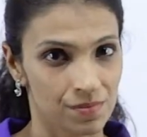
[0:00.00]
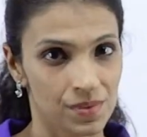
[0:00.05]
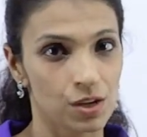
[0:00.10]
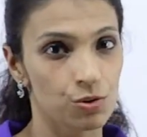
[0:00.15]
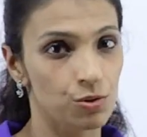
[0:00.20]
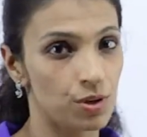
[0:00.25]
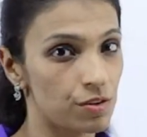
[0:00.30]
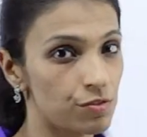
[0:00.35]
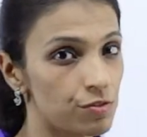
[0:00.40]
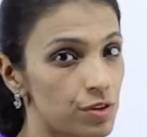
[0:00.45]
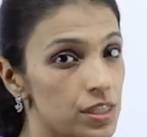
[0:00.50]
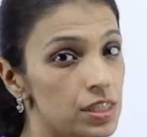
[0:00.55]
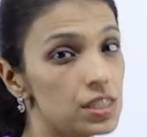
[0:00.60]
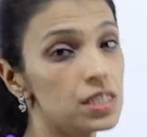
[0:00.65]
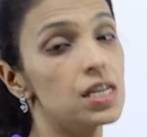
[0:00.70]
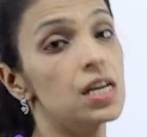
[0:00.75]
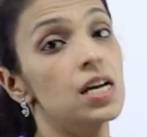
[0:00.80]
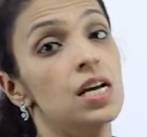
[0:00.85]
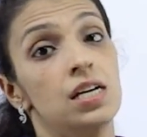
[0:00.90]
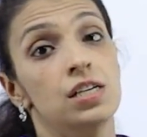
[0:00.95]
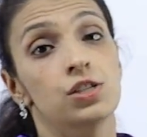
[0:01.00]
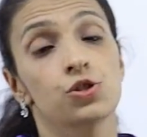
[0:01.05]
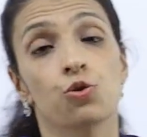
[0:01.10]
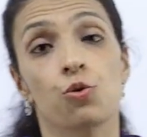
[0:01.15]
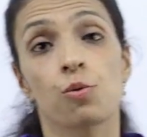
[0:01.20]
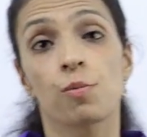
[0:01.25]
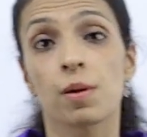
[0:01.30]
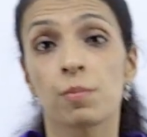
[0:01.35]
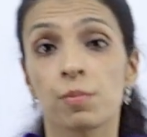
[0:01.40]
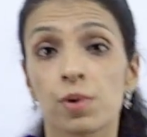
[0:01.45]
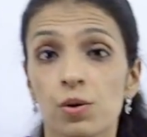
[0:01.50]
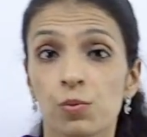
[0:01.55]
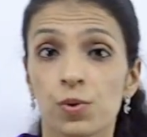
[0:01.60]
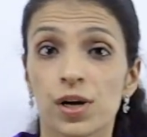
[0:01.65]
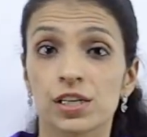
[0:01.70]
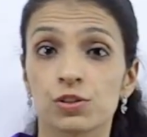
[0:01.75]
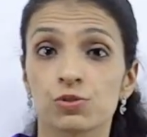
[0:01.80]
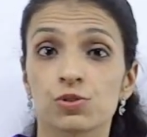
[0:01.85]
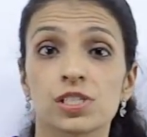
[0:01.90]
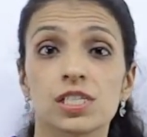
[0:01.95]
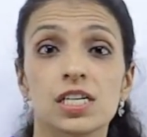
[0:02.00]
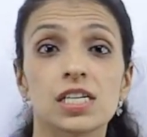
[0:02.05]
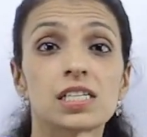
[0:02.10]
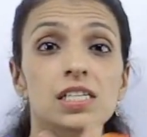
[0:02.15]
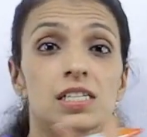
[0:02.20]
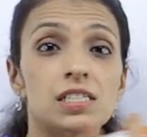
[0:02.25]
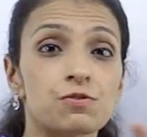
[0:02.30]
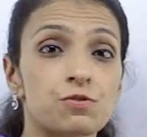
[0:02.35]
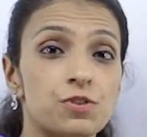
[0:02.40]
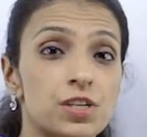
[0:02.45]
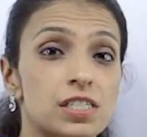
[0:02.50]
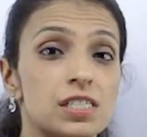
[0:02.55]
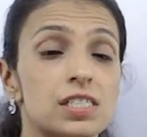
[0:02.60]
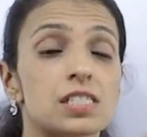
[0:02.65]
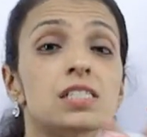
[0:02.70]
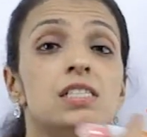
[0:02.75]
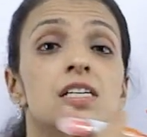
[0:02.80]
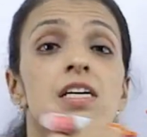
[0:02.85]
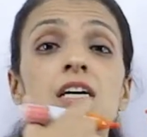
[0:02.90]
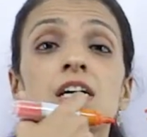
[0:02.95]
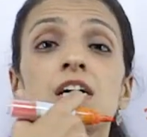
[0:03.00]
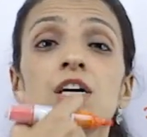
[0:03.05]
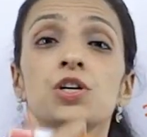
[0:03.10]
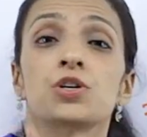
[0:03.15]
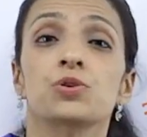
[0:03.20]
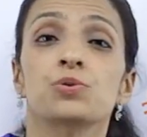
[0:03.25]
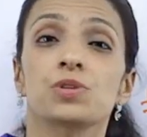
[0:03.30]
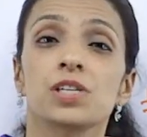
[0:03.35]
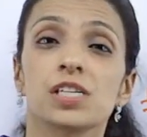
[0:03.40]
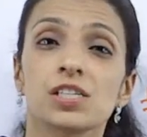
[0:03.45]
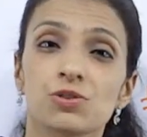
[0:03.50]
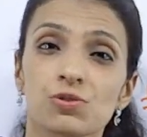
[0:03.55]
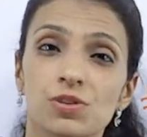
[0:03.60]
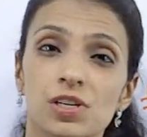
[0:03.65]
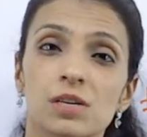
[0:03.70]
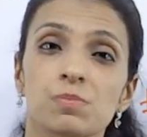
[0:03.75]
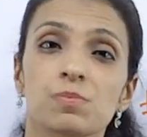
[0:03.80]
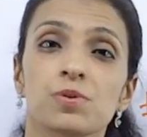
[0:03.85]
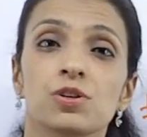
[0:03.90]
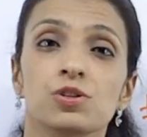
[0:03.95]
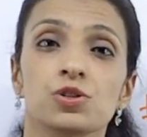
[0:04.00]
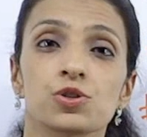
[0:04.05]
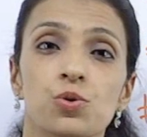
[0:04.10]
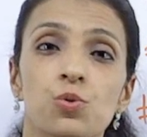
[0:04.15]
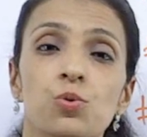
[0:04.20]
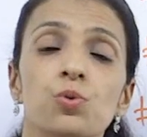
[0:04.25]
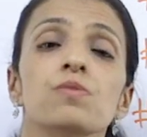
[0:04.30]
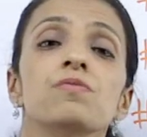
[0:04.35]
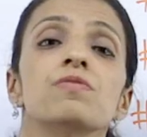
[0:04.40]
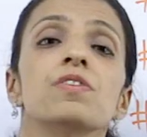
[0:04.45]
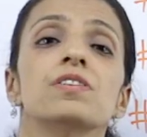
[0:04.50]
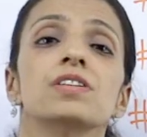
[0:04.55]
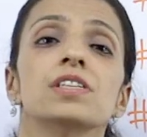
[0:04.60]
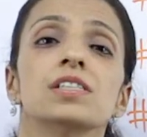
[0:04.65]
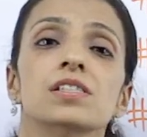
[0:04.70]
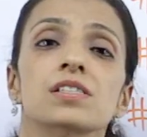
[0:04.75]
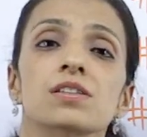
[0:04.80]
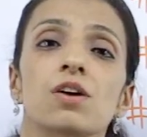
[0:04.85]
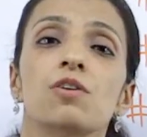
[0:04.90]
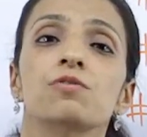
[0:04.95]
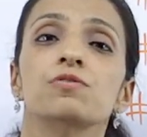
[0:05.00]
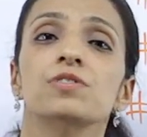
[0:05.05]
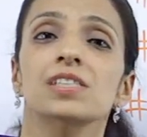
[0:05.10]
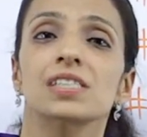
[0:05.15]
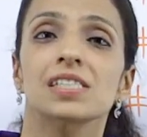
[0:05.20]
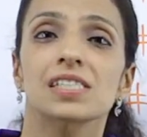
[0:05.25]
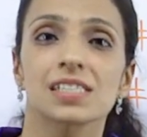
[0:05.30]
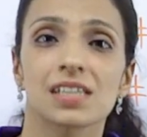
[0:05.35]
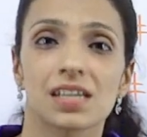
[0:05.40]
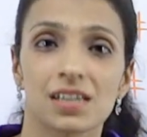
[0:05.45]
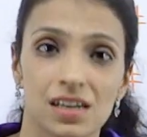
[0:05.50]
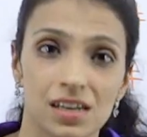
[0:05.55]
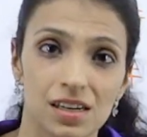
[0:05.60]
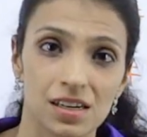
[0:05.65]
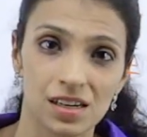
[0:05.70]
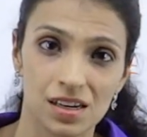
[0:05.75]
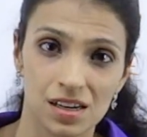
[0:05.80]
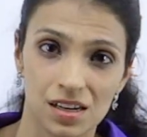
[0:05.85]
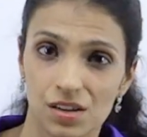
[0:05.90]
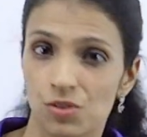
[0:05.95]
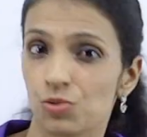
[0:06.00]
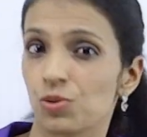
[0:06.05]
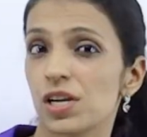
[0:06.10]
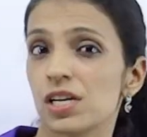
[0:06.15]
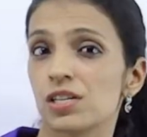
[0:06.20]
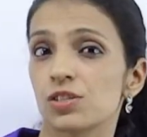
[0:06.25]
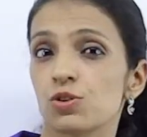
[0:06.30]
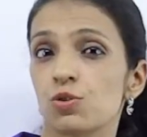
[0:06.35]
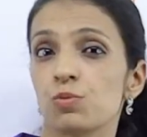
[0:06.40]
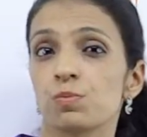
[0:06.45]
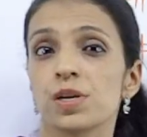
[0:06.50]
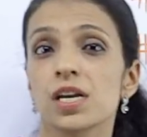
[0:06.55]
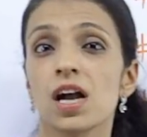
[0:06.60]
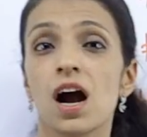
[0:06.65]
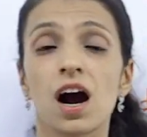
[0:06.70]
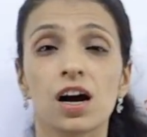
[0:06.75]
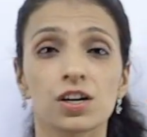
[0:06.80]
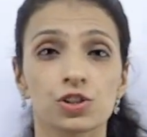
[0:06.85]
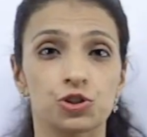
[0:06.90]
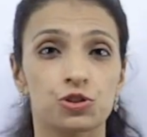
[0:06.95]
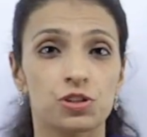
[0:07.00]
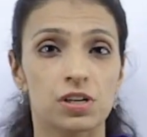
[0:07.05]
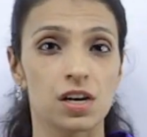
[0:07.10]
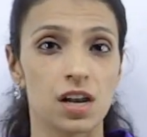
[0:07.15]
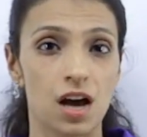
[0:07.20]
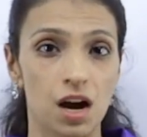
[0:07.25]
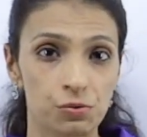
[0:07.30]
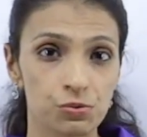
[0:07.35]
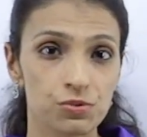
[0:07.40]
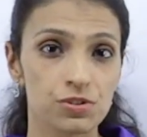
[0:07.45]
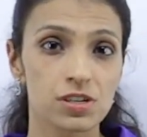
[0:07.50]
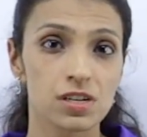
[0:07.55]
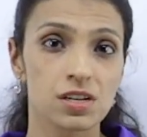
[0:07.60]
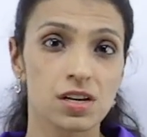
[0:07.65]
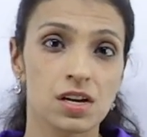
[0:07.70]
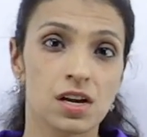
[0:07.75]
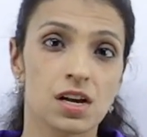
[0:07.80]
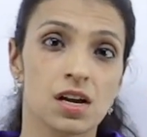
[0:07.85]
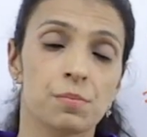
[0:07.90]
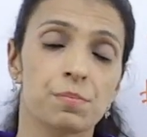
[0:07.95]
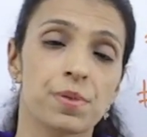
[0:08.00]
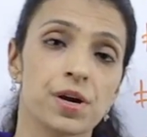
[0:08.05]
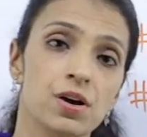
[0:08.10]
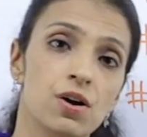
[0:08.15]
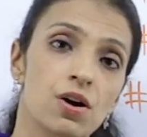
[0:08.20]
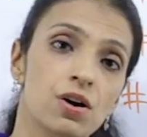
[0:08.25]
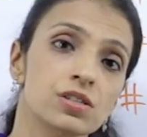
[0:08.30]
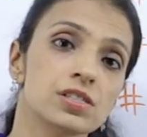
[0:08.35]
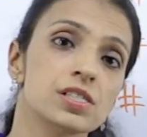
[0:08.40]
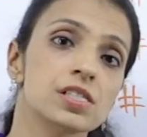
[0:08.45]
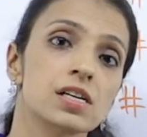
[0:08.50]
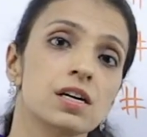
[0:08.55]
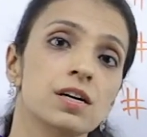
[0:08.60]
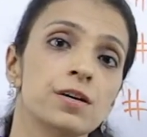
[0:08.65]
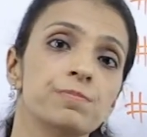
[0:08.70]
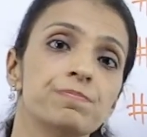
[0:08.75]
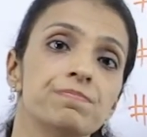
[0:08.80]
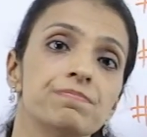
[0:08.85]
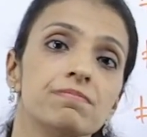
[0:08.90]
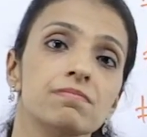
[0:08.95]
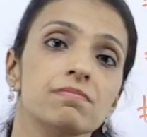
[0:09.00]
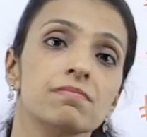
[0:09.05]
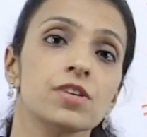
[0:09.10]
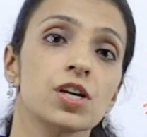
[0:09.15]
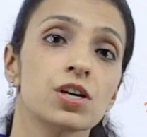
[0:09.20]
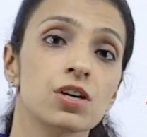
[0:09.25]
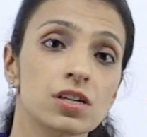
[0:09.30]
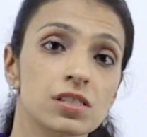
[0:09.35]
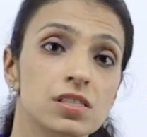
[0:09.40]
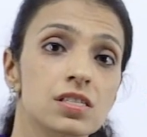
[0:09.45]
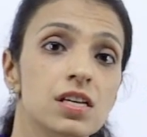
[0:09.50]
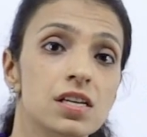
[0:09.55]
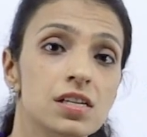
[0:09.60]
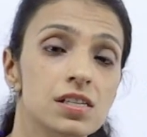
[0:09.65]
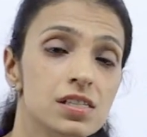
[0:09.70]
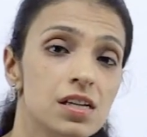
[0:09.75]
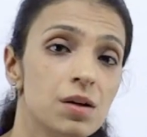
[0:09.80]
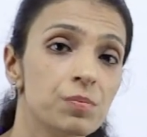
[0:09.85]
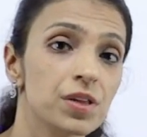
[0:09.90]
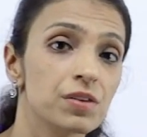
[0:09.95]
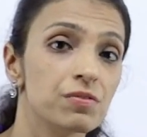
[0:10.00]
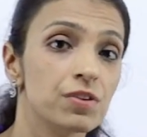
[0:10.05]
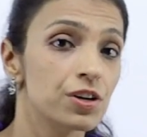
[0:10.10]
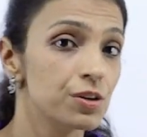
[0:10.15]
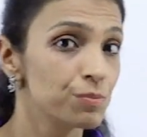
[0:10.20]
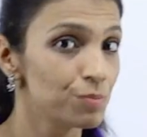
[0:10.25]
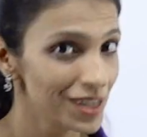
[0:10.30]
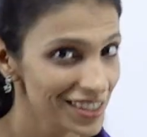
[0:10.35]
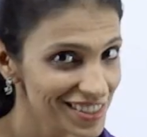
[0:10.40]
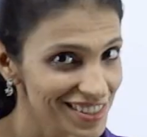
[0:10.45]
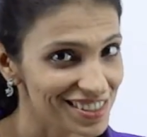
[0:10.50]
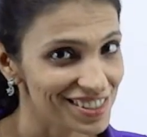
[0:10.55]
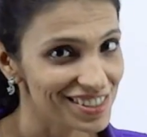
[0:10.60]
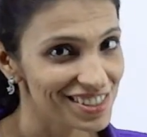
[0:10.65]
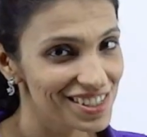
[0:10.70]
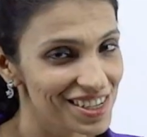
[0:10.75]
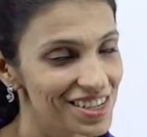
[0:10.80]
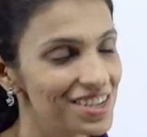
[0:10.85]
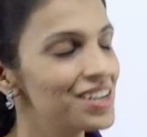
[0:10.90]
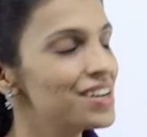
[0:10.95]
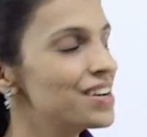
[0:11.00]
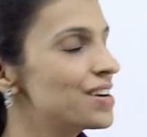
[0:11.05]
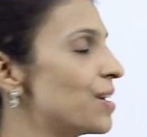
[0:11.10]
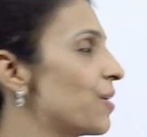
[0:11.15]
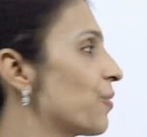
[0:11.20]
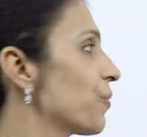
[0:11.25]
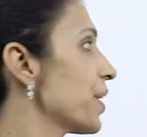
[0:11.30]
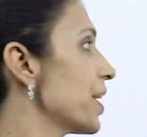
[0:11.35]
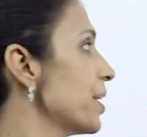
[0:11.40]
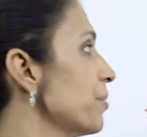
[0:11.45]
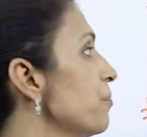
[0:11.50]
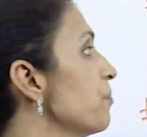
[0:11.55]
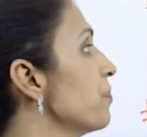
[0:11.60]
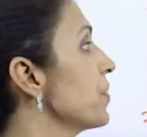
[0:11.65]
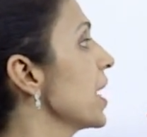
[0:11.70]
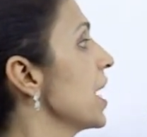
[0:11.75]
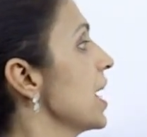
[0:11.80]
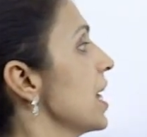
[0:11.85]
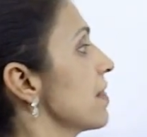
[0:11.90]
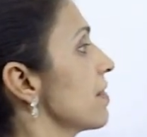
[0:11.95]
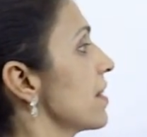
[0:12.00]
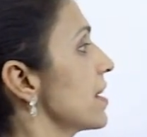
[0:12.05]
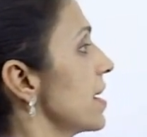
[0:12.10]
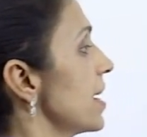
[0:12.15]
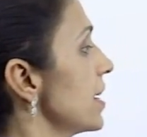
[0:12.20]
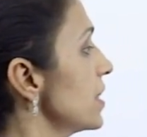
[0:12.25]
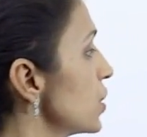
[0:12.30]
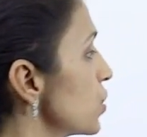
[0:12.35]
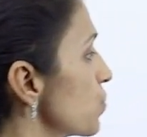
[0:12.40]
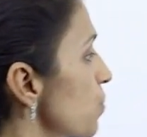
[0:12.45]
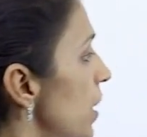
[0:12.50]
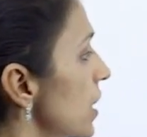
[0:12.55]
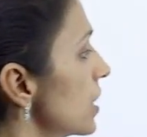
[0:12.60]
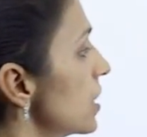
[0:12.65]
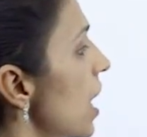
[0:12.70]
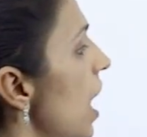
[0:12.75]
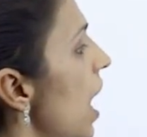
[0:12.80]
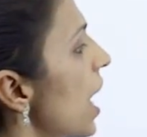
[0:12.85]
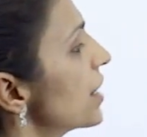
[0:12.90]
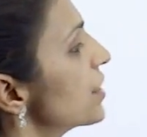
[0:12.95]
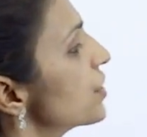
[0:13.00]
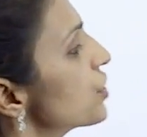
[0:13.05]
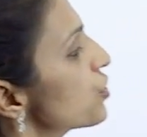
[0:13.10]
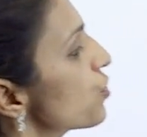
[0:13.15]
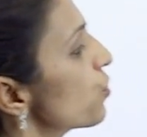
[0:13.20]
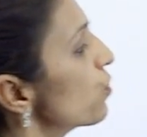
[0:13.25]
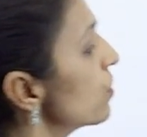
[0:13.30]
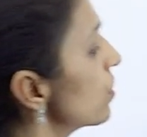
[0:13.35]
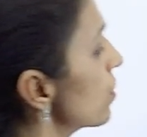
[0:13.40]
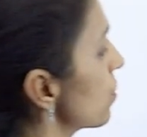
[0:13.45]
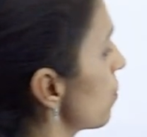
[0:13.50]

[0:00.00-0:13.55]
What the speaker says: Okay, friends? So remember, when you say these phrases, you need to keep your tone very soft and subtle, okay? Don't be harsh and loud, because you're not saying something very pleasant, okay? The next one, I don't